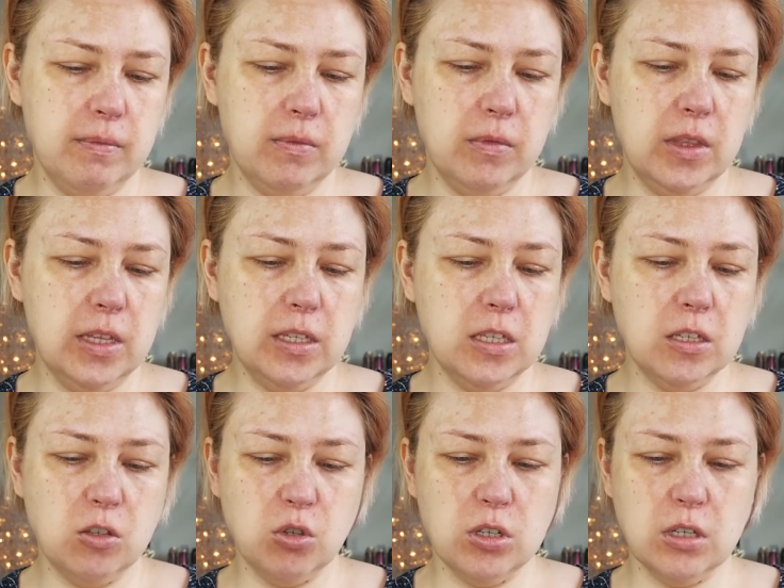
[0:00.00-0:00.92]
This
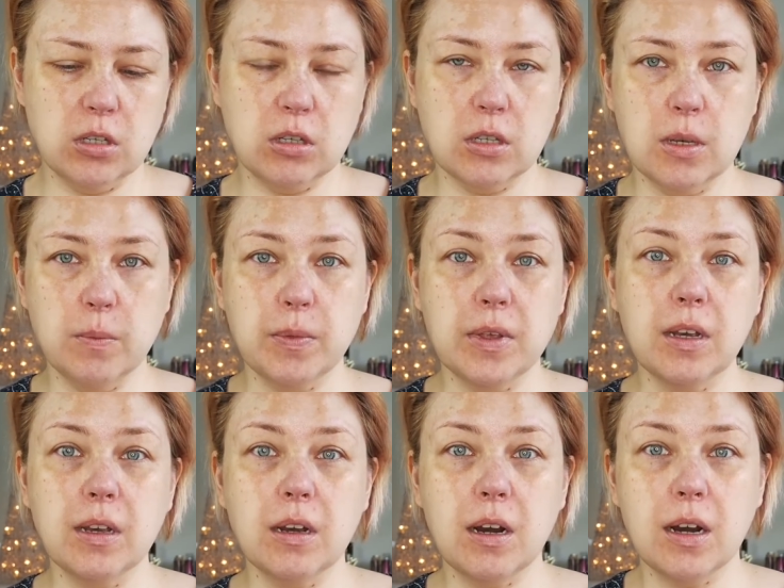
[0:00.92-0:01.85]
is just
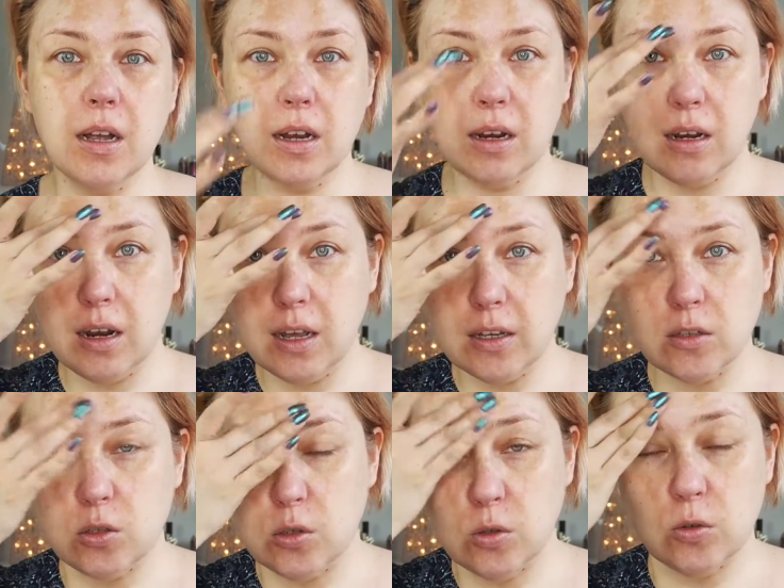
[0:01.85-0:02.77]
something I like
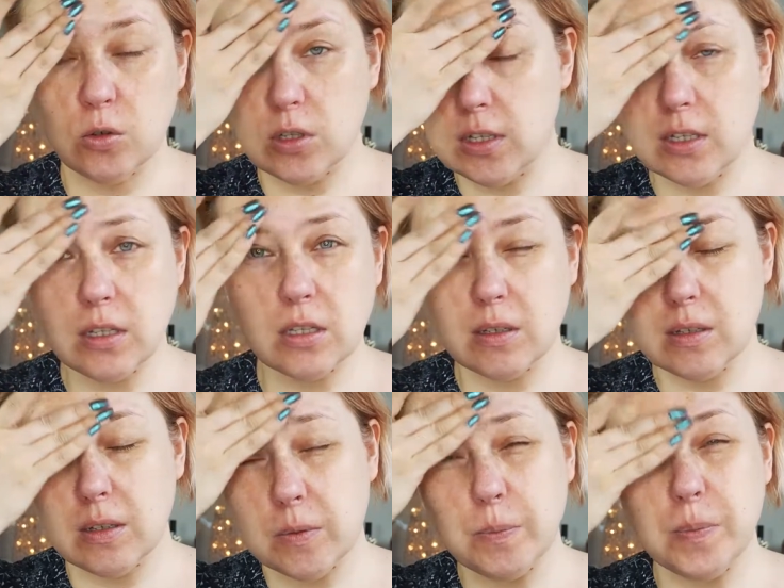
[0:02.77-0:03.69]
to use. It's
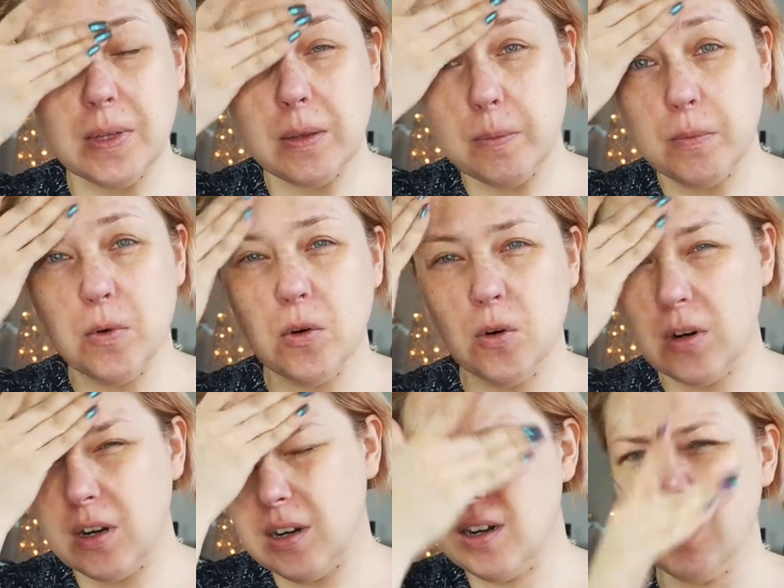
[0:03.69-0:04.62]
a bit
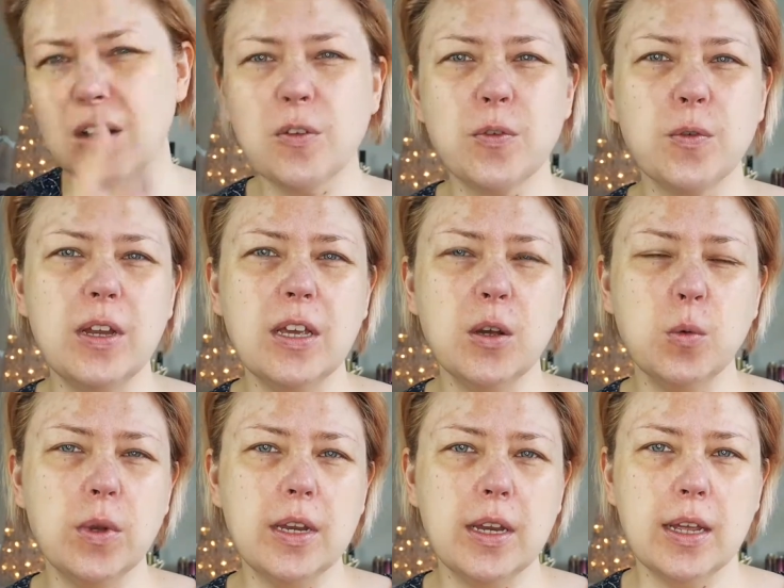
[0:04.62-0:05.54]
more kind of
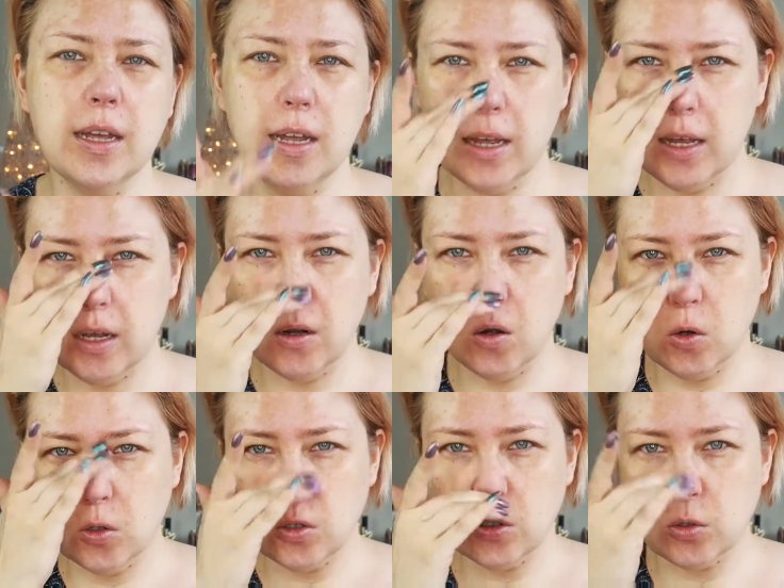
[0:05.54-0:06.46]
liquidy,
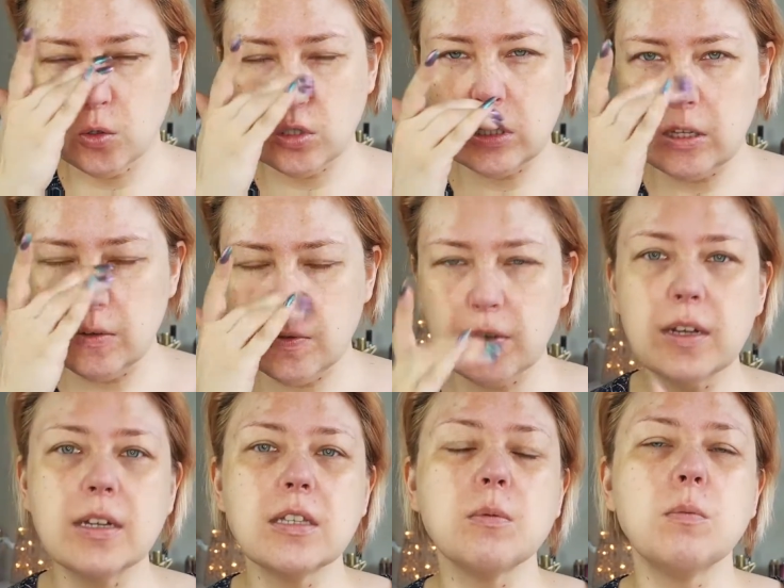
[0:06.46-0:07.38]
not so stiff
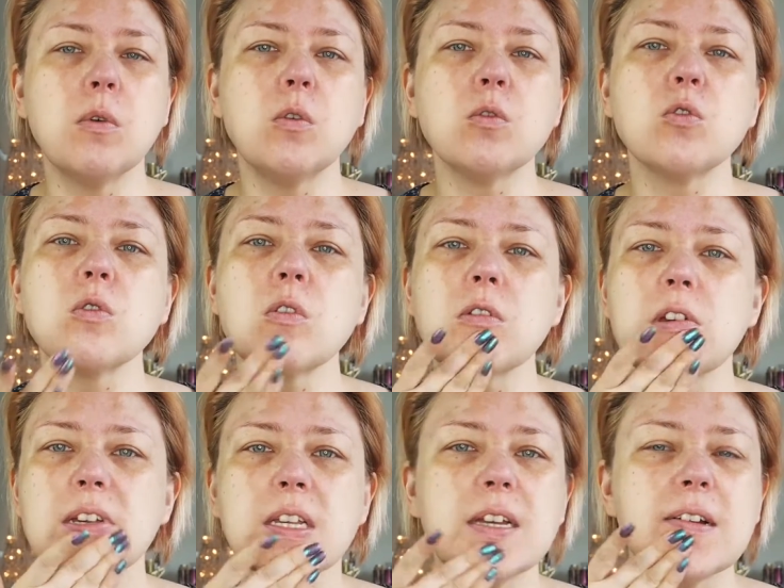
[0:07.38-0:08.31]
as most
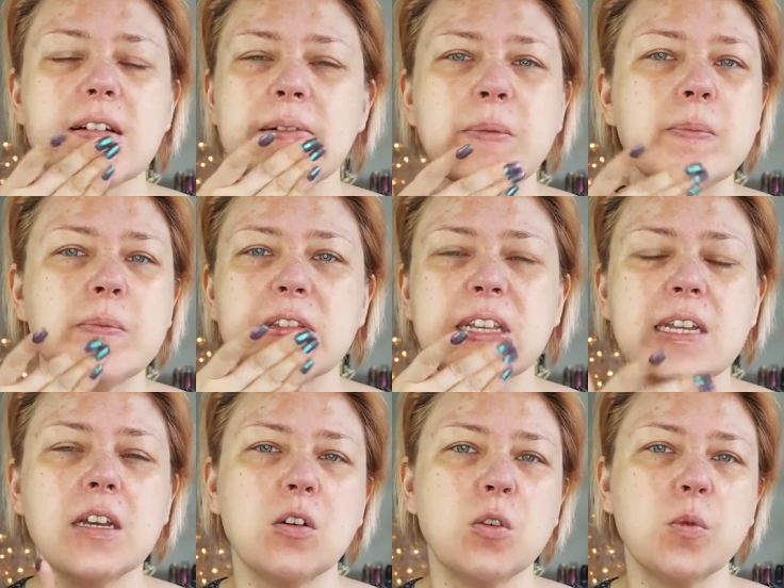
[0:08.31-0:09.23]

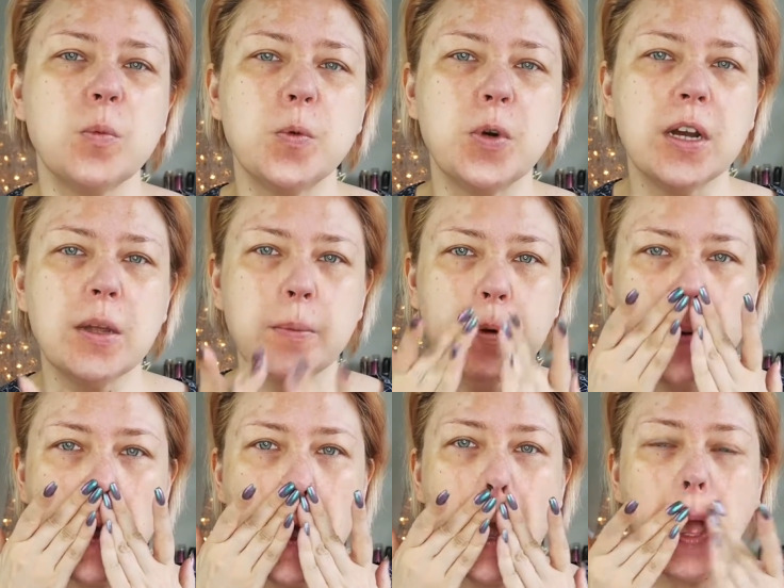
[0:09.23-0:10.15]
silicone
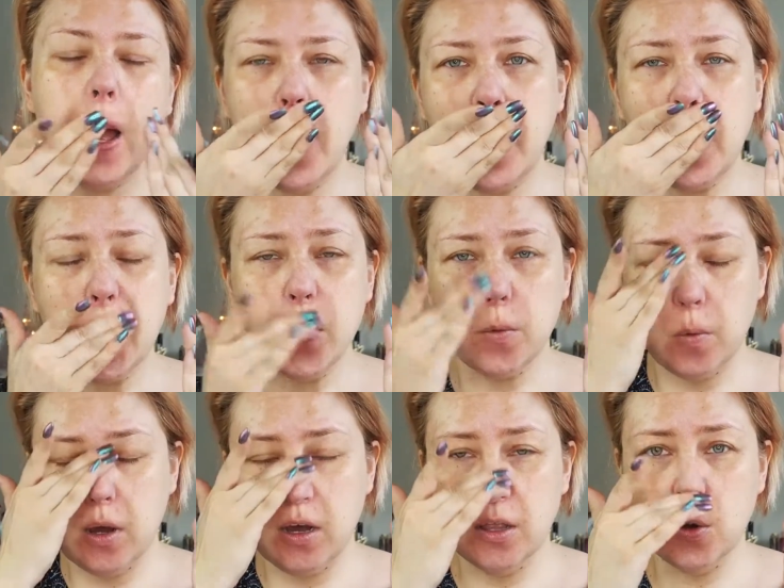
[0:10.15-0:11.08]
primer. The
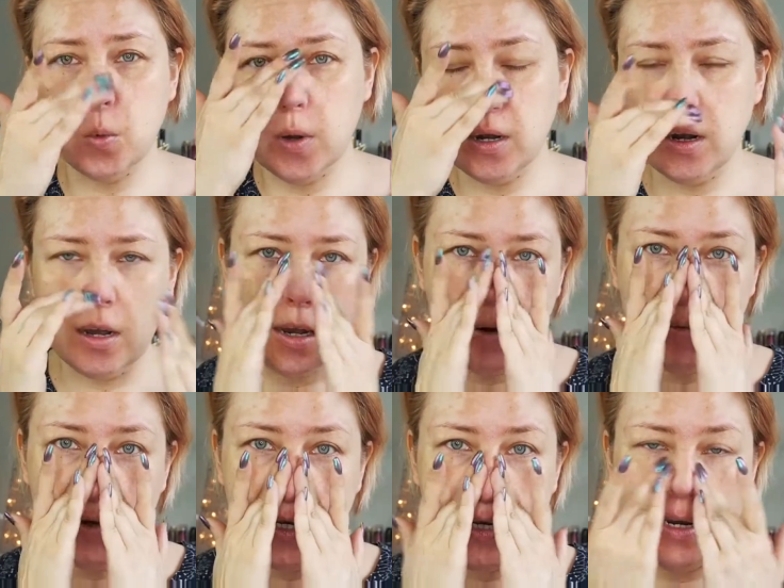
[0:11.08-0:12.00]
other one I
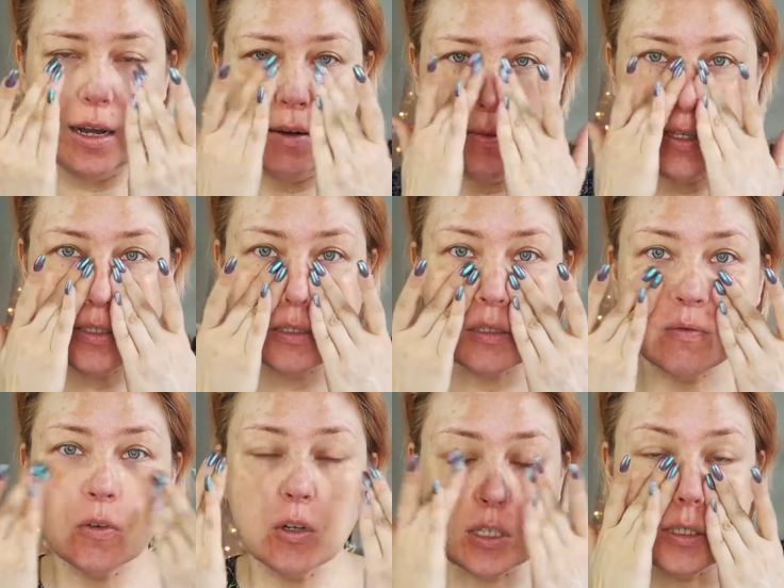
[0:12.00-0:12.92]
really love is,
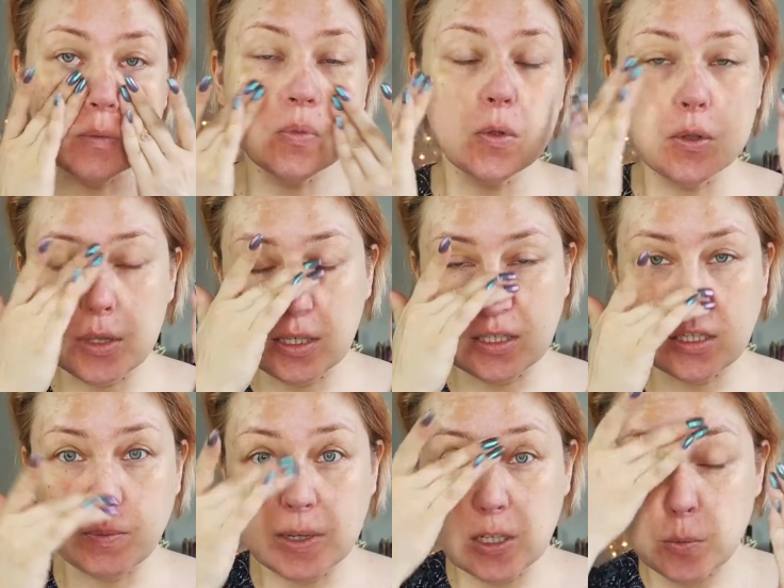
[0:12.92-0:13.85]
for example, the
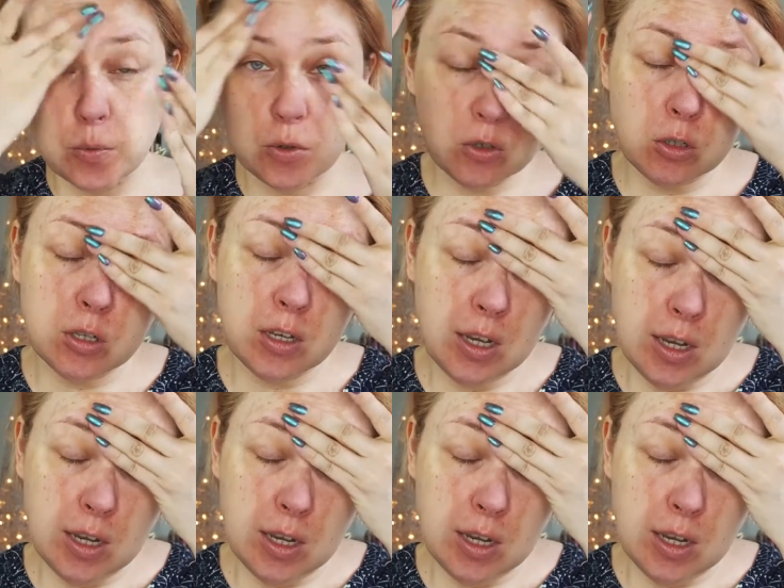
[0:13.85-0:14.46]
Smashbox